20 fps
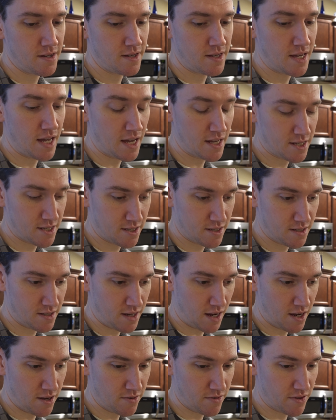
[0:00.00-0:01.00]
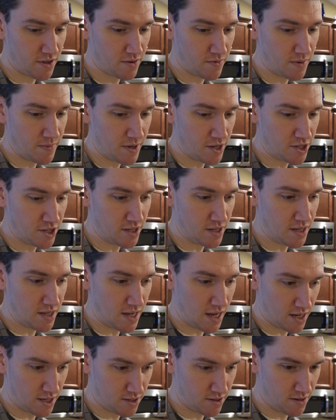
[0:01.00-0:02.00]
yes, I don't think we mentioned it
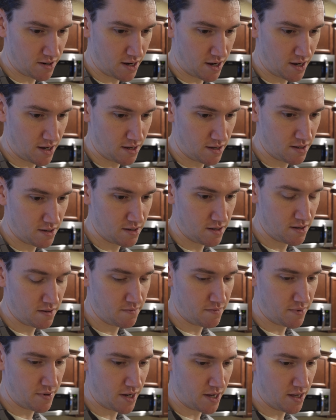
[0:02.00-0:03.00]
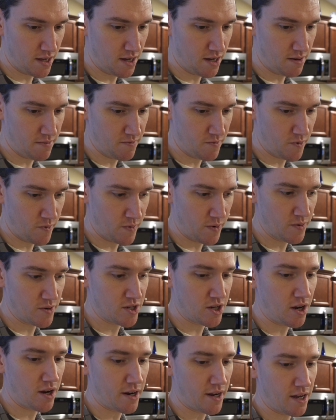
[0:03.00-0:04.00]
yesterday, but um, when we were
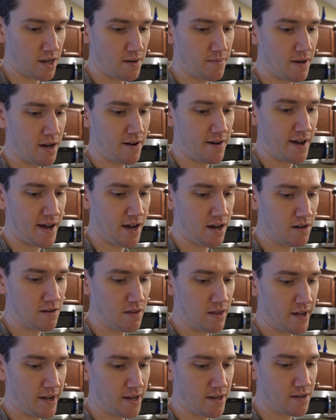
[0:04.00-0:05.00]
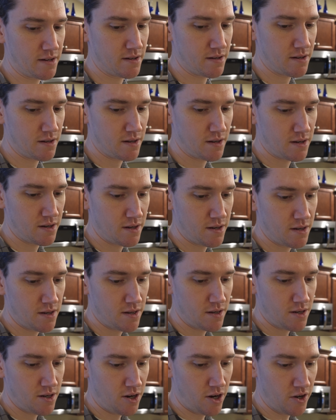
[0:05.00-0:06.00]
talking about how like
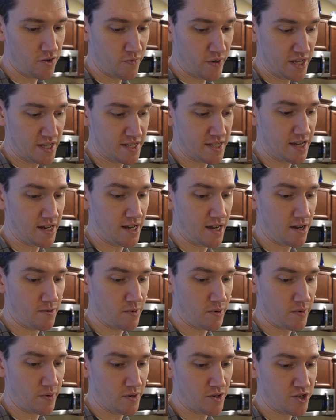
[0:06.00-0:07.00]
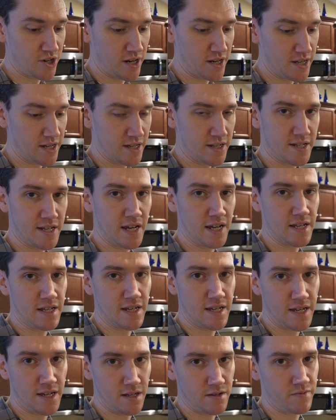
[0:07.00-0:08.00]
on Wednesday night when we were trying to get something
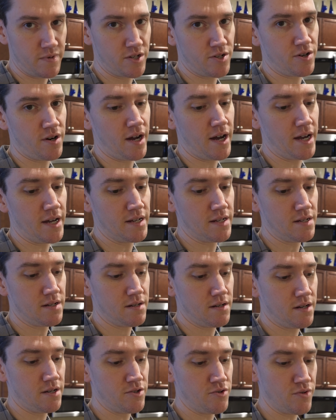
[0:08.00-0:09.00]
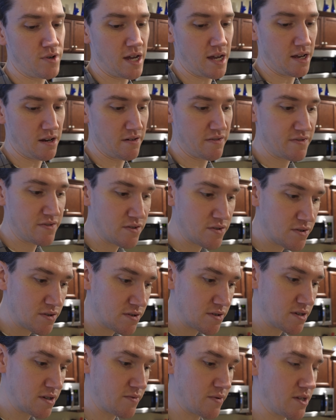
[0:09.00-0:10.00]
to eat and we tried a new can of
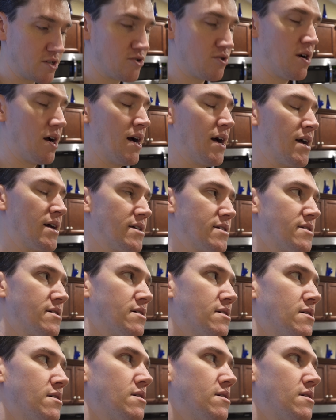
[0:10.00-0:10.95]
food and we tried